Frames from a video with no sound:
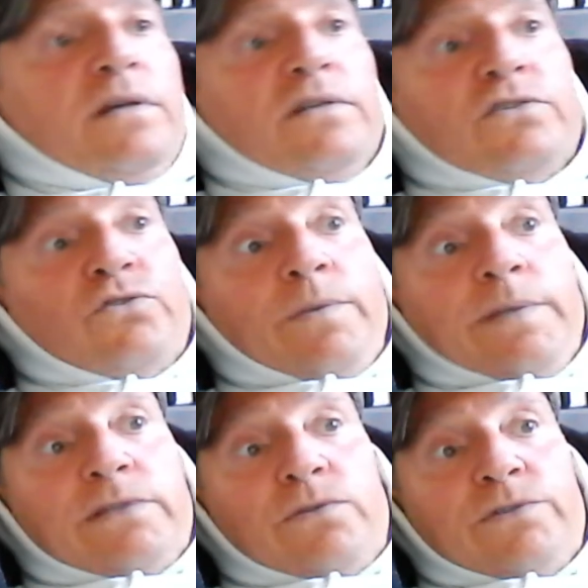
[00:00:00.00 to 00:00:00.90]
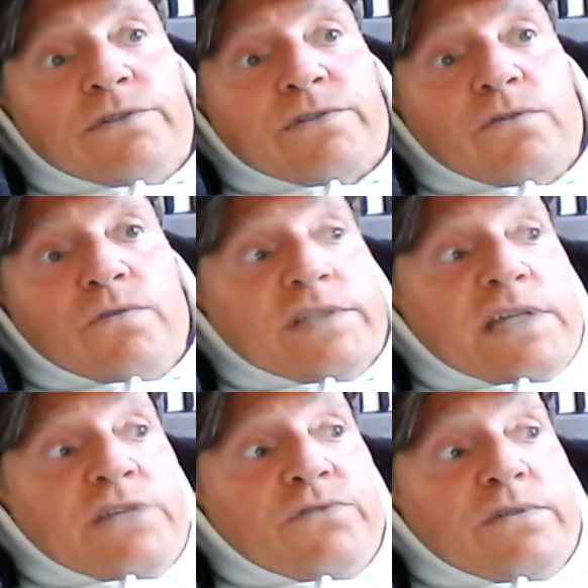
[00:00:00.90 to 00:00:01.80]
storming soldiers over
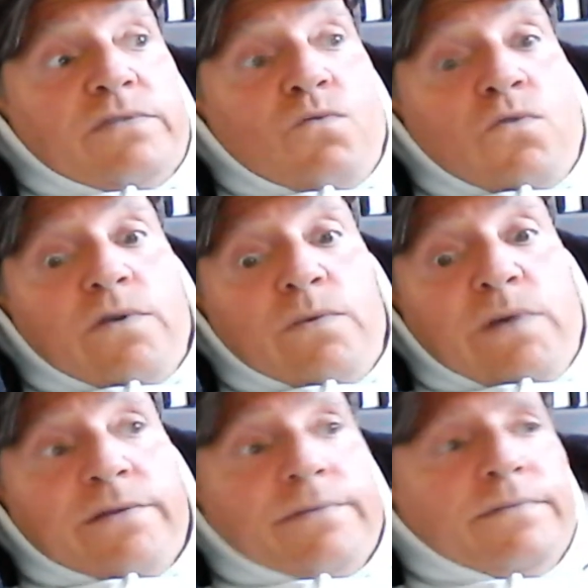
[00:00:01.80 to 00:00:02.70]
centuries of war and weather?